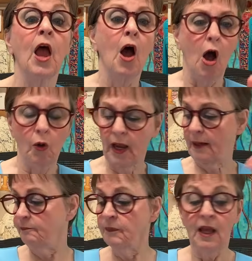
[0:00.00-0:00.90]

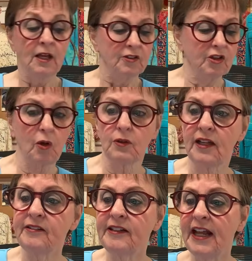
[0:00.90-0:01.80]
Okay, so
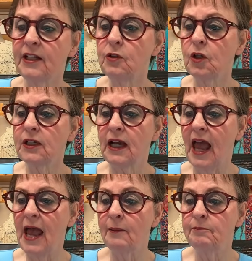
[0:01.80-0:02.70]
let's take a look
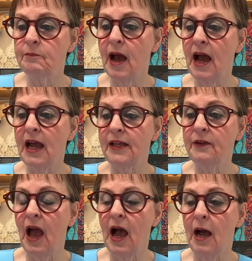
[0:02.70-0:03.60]
at
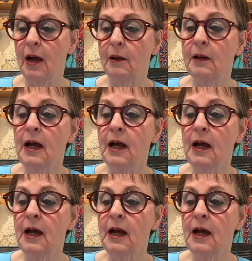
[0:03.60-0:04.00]
my